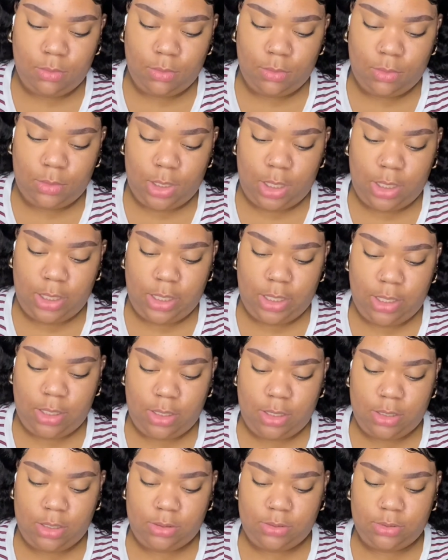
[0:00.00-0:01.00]
I like how
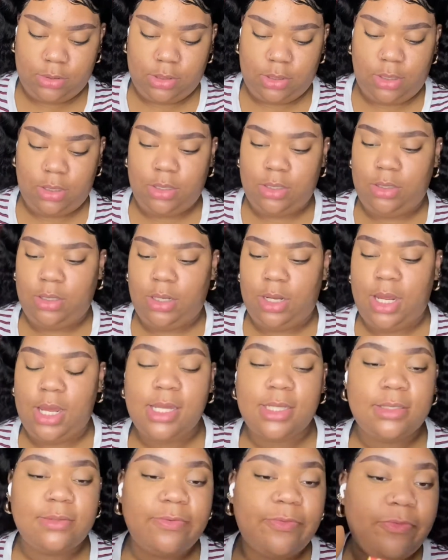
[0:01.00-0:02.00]
this one
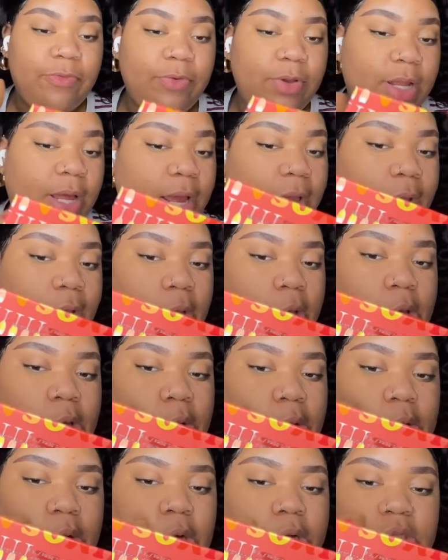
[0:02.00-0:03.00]
lays flat, and
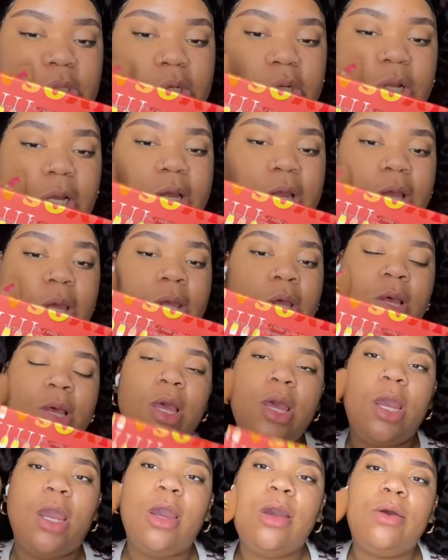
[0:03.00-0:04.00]
I also like
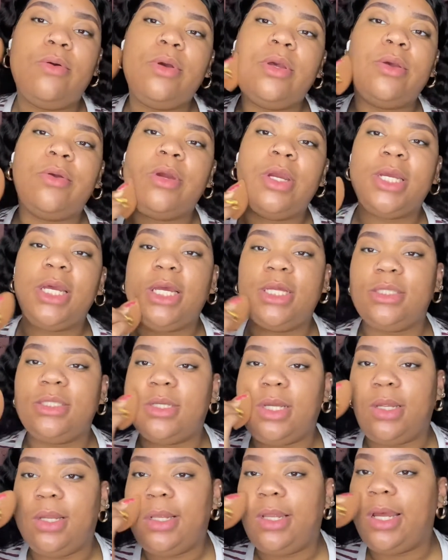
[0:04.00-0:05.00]
how it creates
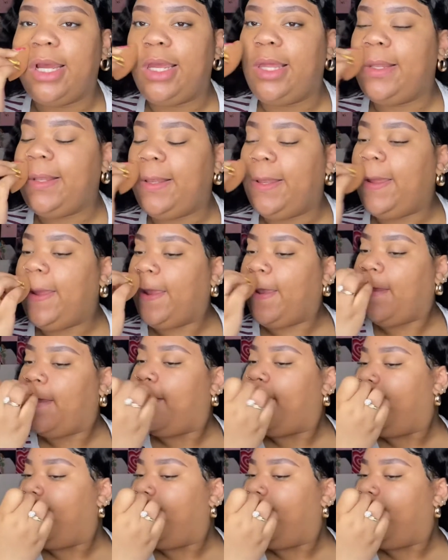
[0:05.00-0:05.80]
a light look.